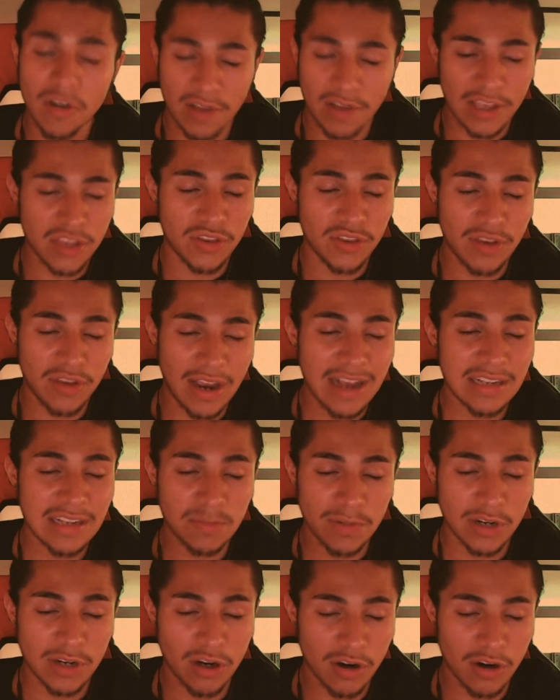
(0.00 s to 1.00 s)
Okay, there has
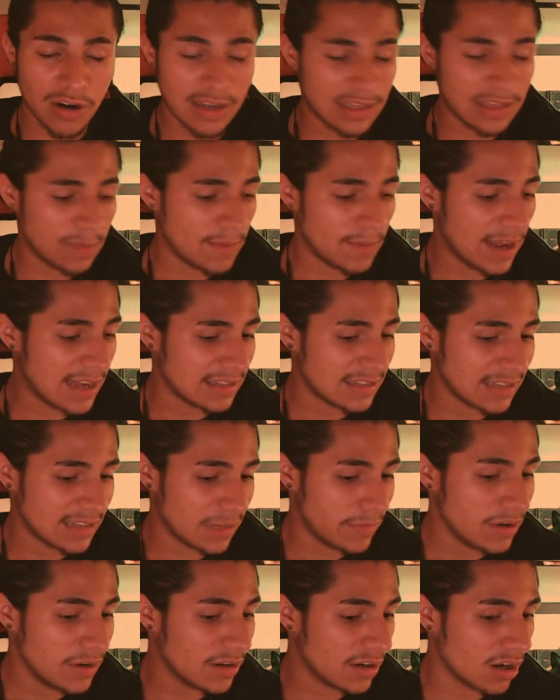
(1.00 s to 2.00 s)
been hurt in the past.
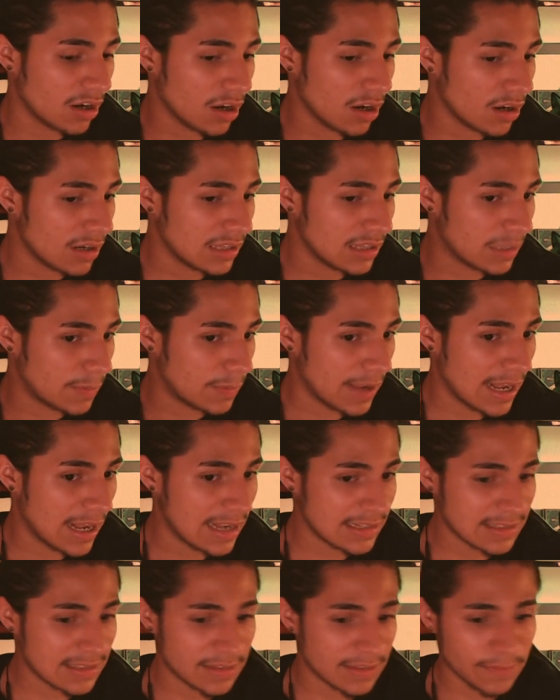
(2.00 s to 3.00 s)
I'm hearing hurt in the
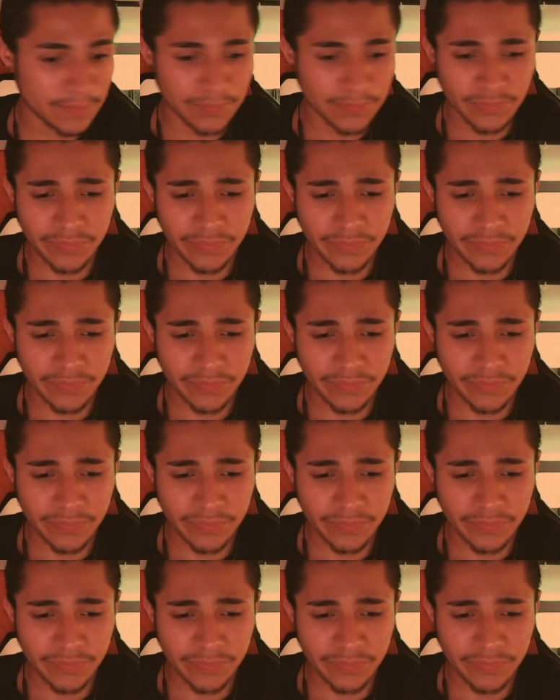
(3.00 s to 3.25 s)
past.